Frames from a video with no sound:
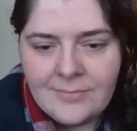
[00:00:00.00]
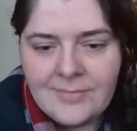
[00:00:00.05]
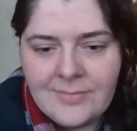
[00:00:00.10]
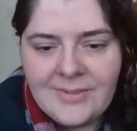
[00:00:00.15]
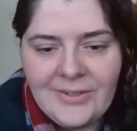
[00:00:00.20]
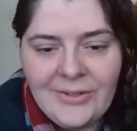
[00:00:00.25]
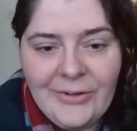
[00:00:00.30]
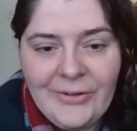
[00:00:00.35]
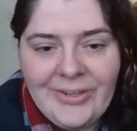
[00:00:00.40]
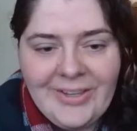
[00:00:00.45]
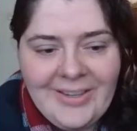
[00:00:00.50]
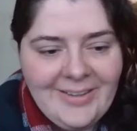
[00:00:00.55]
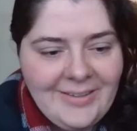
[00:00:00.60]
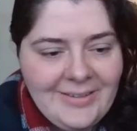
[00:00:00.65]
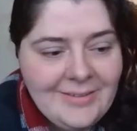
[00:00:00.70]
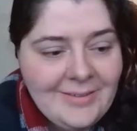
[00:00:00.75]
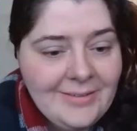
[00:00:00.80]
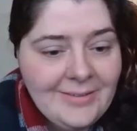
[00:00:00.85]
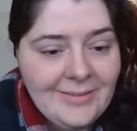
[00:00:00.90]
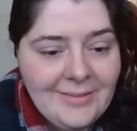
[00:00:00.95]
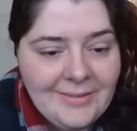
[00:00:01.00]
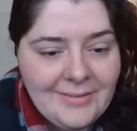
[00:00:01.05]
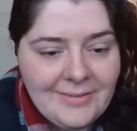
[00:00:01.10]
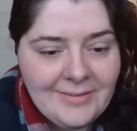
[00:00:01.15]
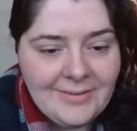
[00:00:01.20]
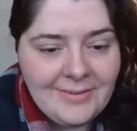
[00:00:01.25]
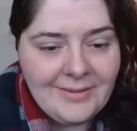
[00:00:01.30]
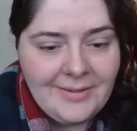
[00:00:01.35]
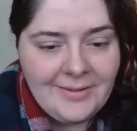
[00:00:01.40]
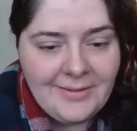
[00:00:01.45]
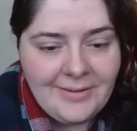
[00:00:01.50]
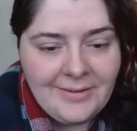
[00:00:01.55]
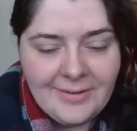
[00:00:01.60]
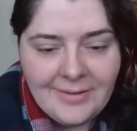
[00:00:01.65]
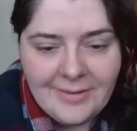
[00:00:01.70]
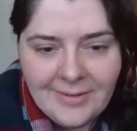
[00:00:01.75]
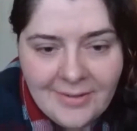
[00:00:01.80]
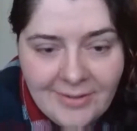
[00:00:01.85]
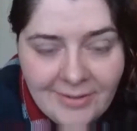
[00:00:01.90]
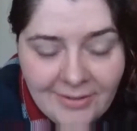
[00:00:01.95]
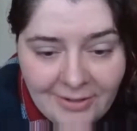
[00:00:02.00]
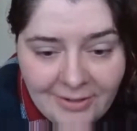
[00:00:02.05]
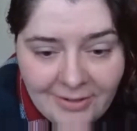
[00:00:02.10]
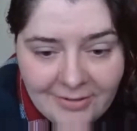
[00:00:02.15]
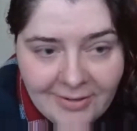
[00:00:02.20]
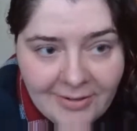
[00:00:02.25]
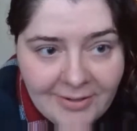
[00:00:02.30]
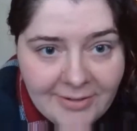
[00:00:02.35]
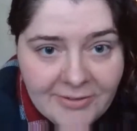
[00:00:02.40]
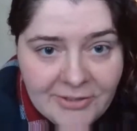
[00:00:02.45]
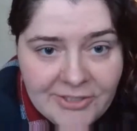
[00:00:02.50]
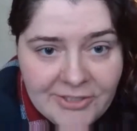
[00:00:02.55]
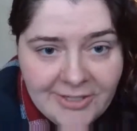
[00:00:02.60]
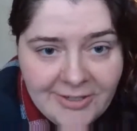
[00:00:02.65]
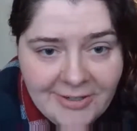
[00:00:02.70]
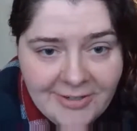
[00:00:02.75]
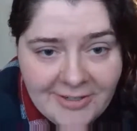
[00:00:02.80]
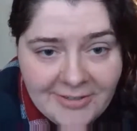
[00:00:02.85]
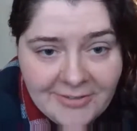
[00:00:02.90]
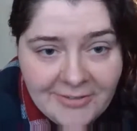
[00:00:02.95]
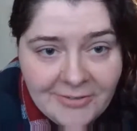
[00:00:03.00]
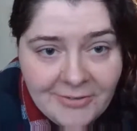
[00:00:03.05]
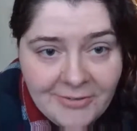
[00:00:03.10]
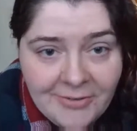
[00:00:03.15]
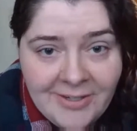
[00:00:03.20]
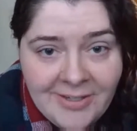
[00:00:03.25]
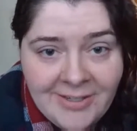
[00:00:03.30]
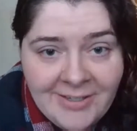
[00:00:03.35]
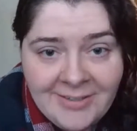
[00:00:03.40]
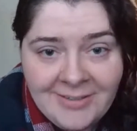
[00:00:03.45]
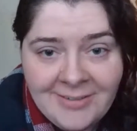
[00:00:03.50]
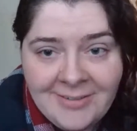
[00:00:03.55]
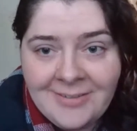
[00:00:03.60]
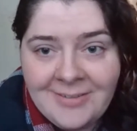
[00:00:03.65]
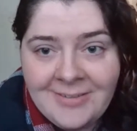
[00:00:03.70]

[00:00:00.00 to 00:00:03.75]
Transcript: Okay, let's see here. All right, sharing screen.